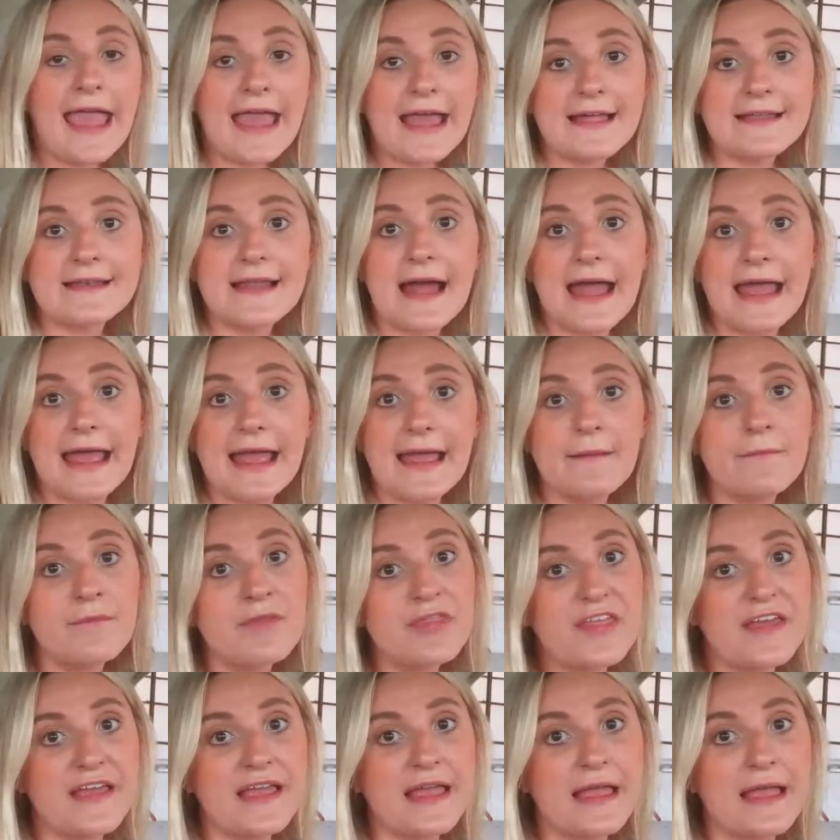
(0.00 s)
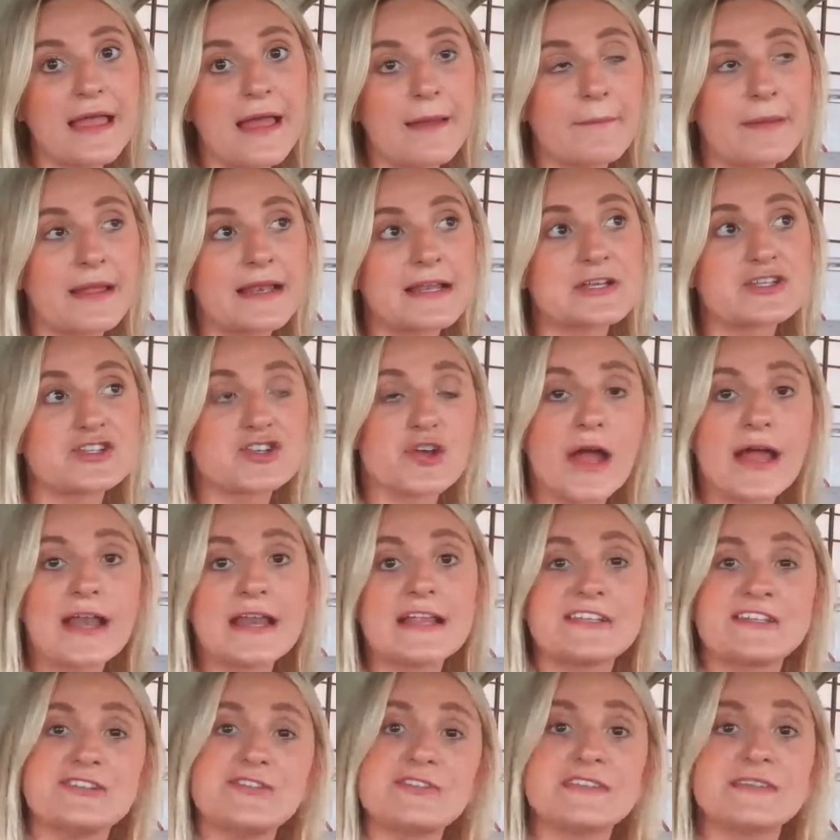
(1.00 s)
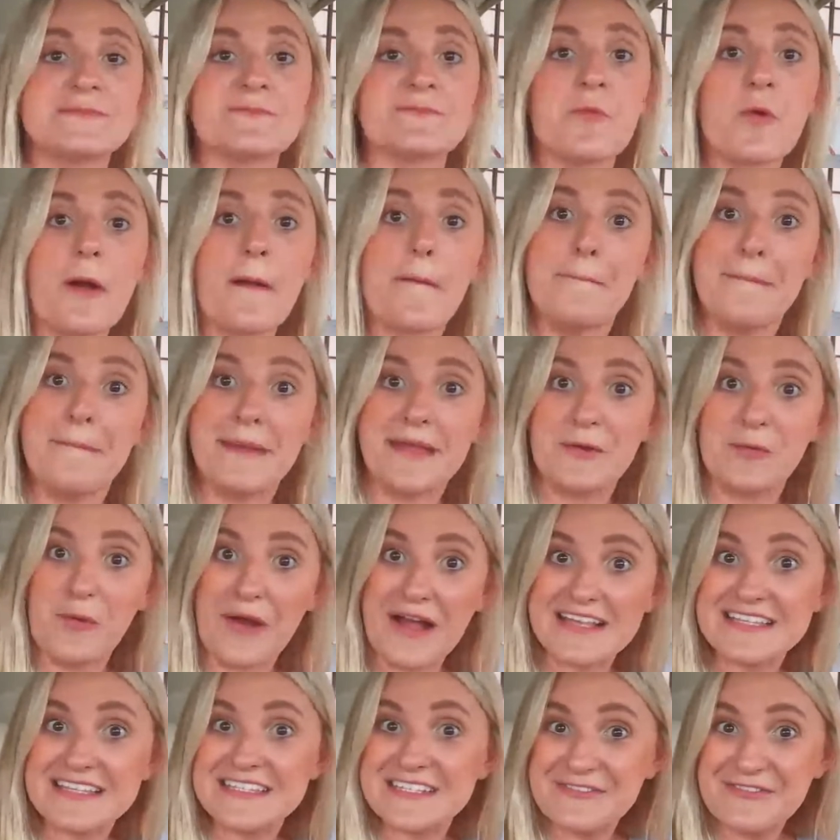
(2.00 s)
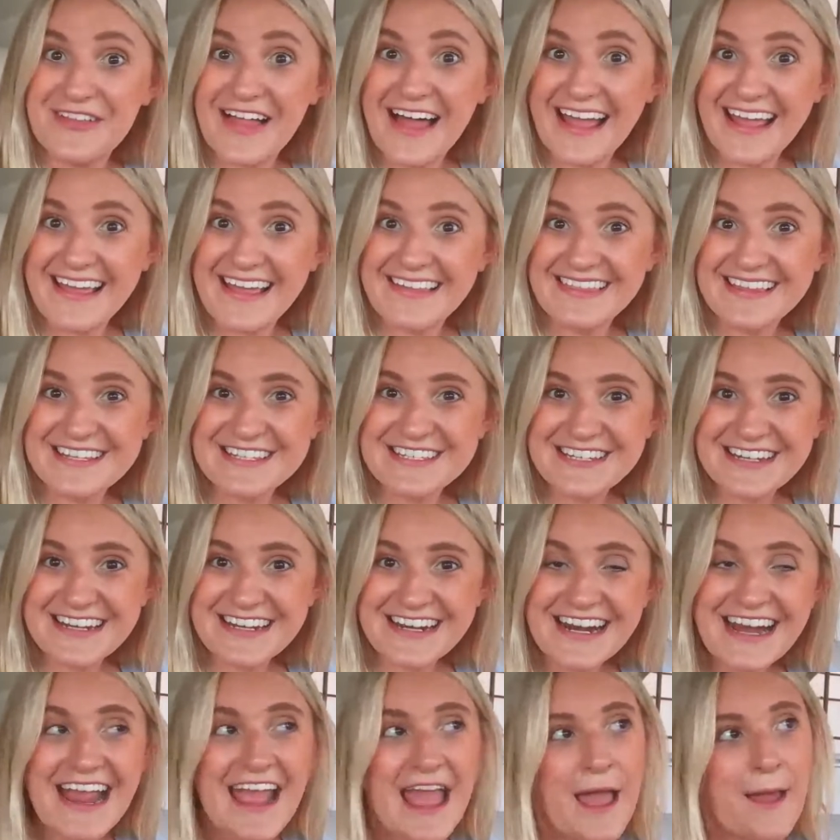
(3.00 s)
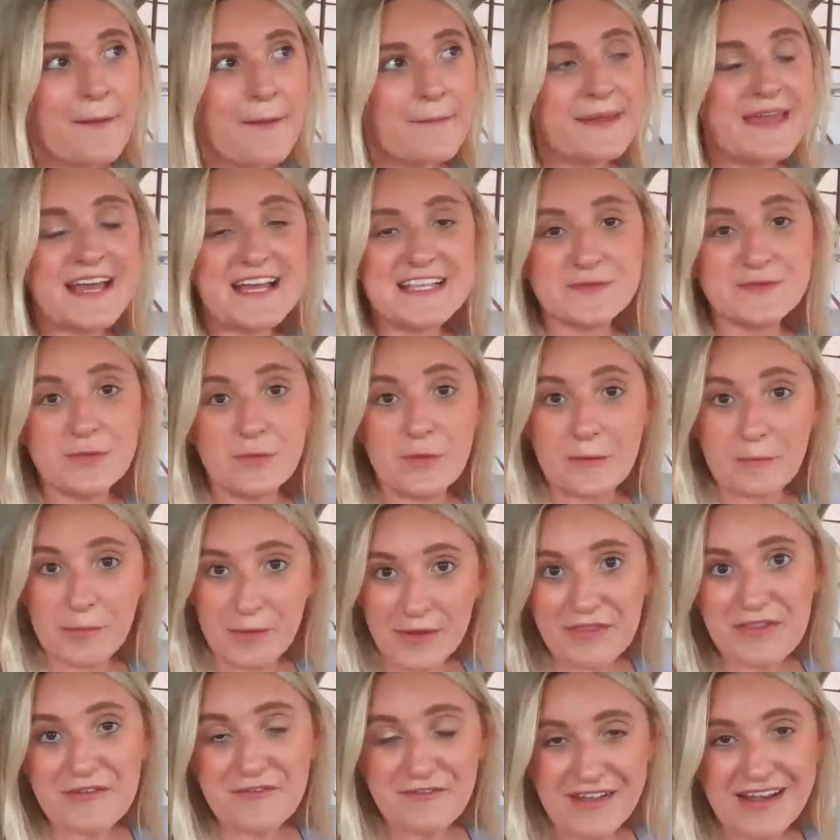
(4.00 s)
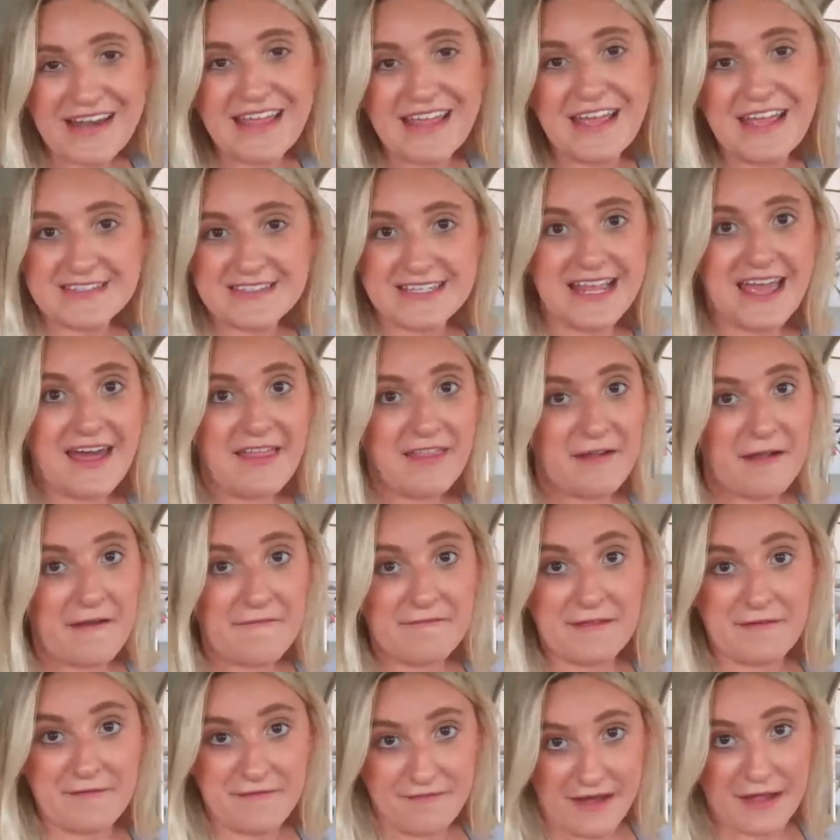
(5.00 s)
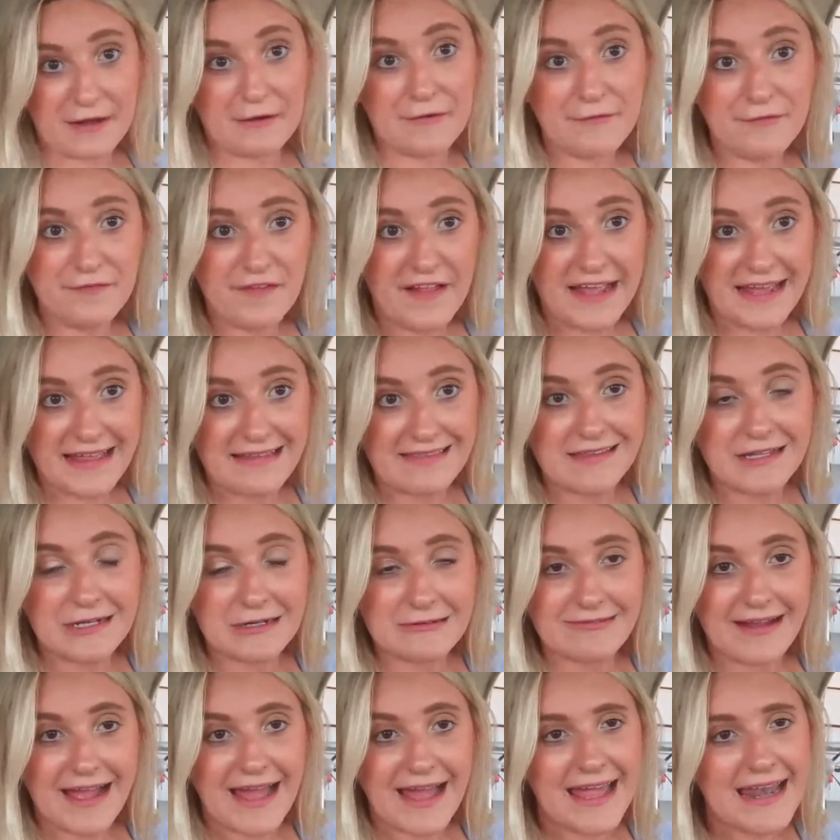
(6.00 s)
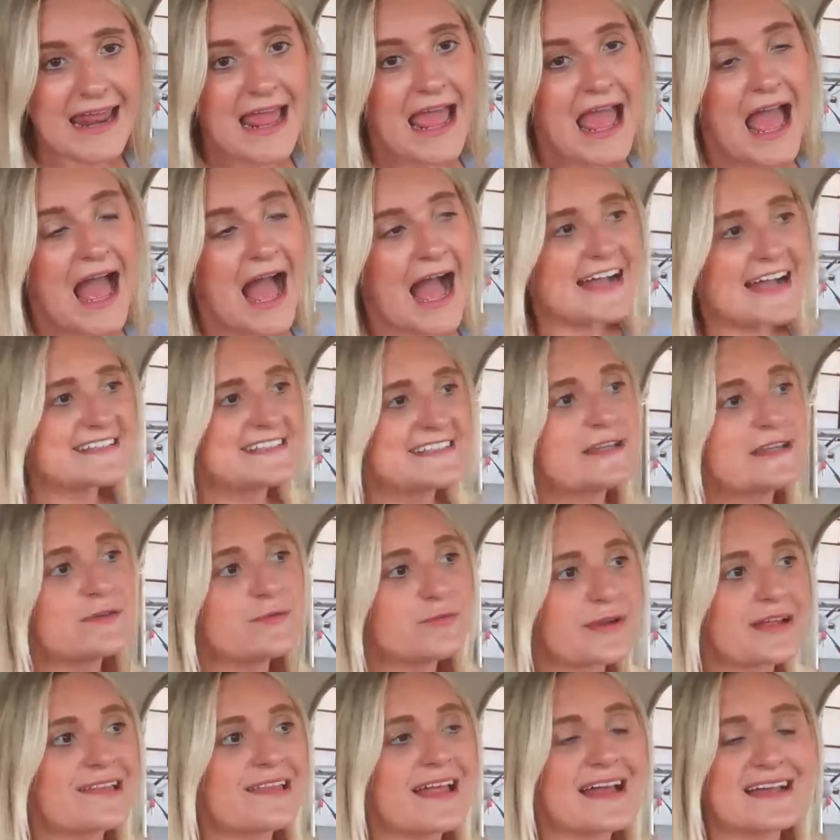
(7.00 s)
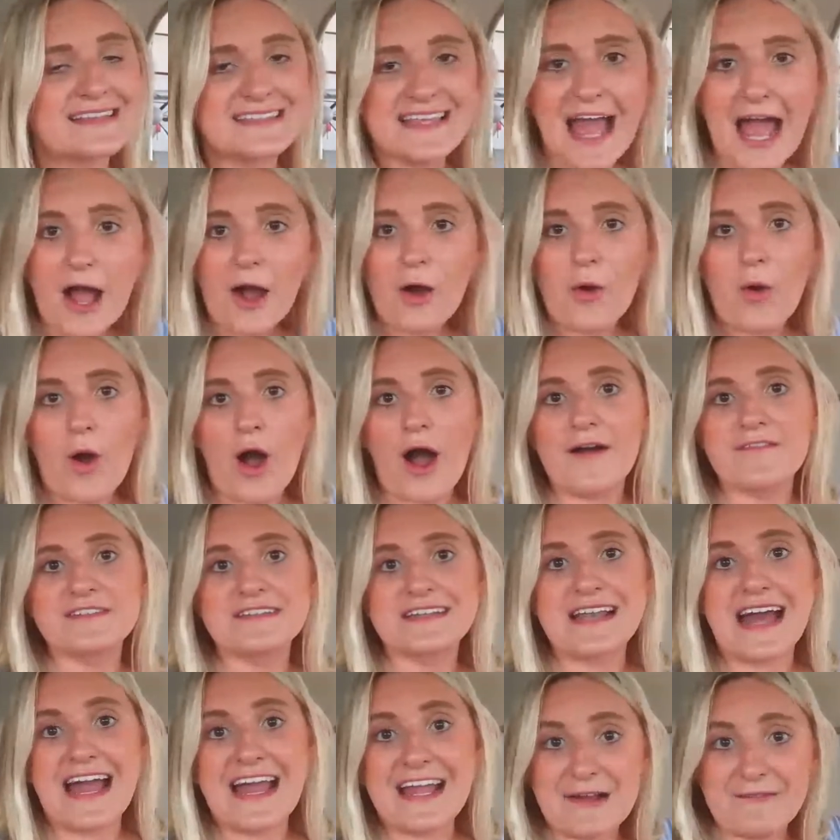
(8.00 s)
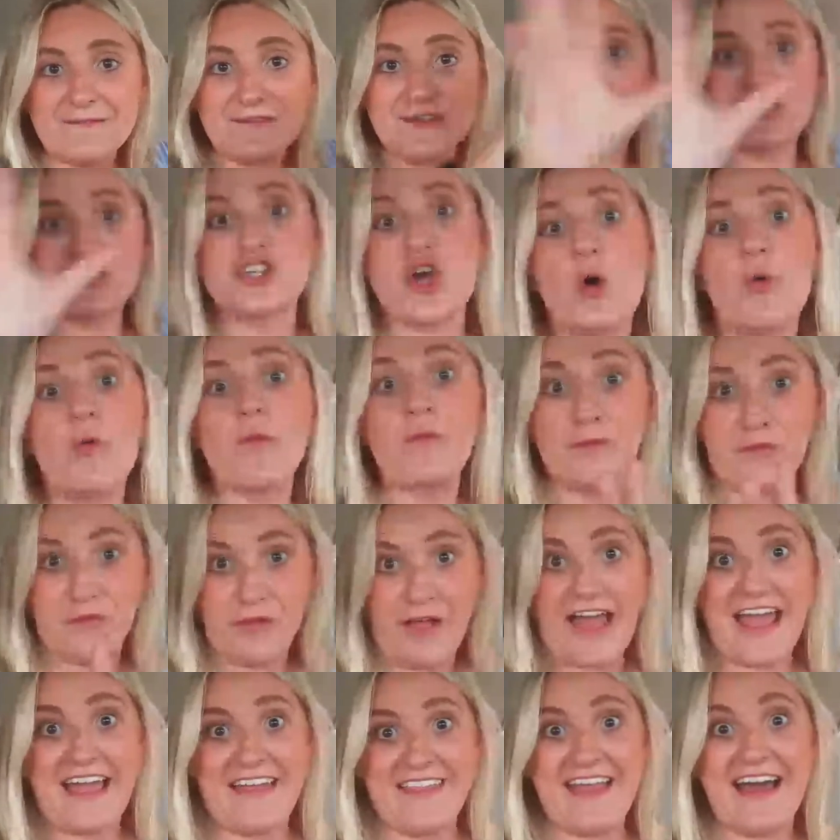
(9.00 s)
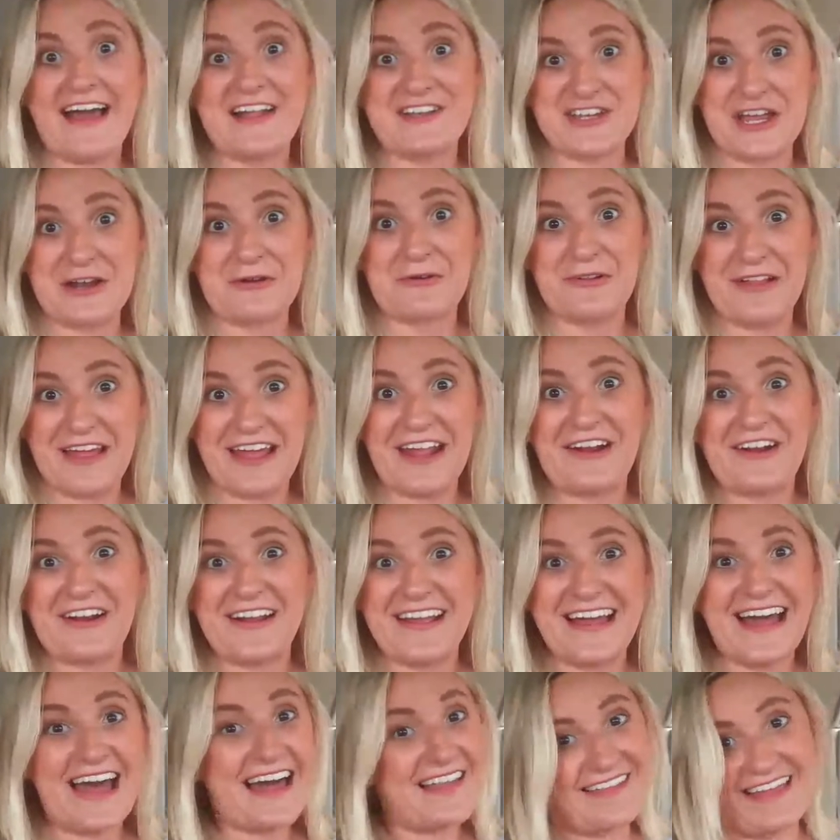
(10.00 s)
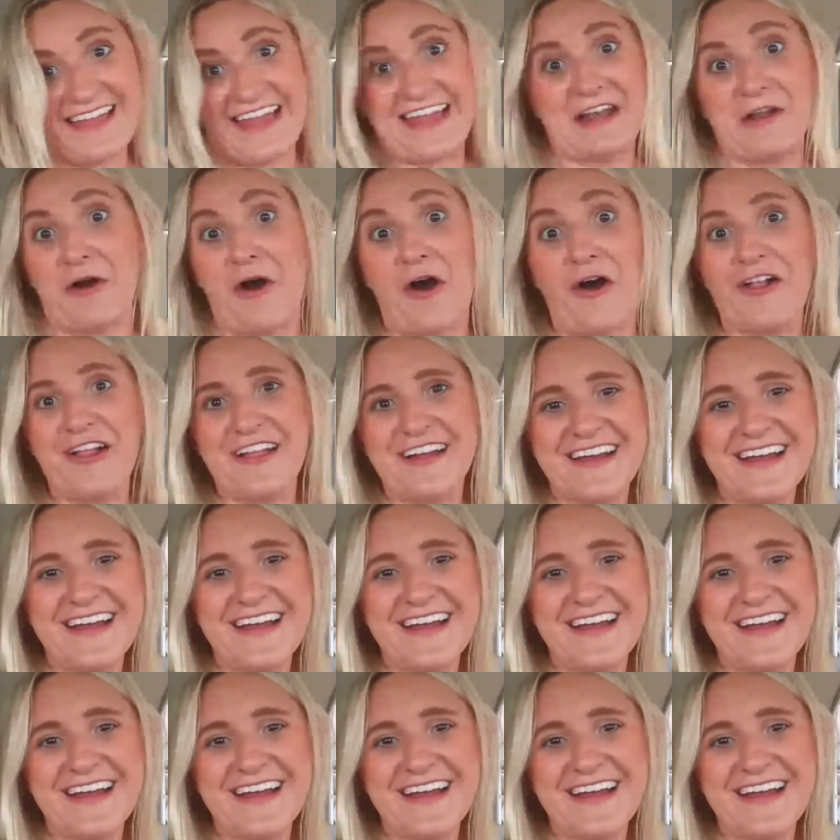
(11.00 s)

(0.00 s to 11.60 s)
And I am thinking I'm going to try to do some more Midwest flying this year, because when we put the video together of the final flight in Low Red, I didn't realize how often I don't fly in that general area, like at all.